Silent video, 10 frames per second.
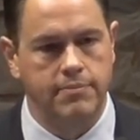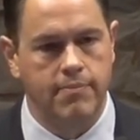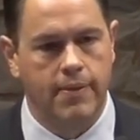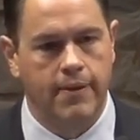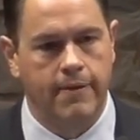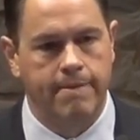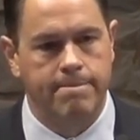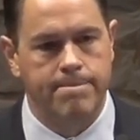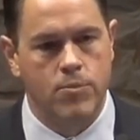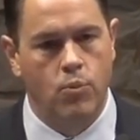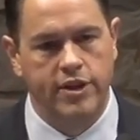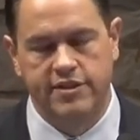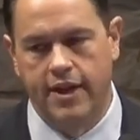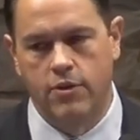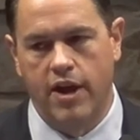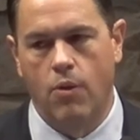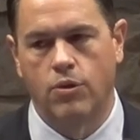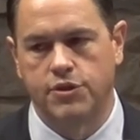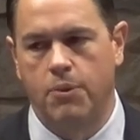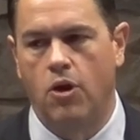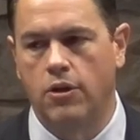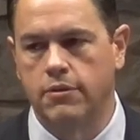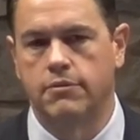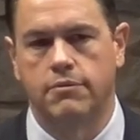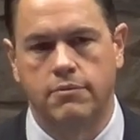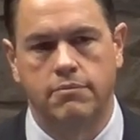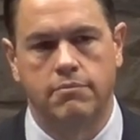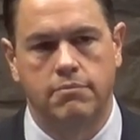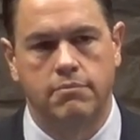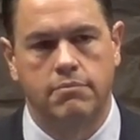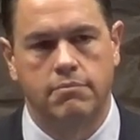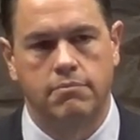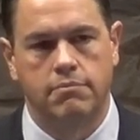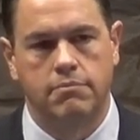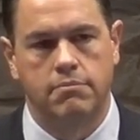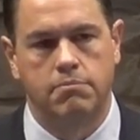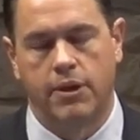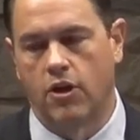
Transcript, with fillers: We said, yeah, we're small, but our God is not.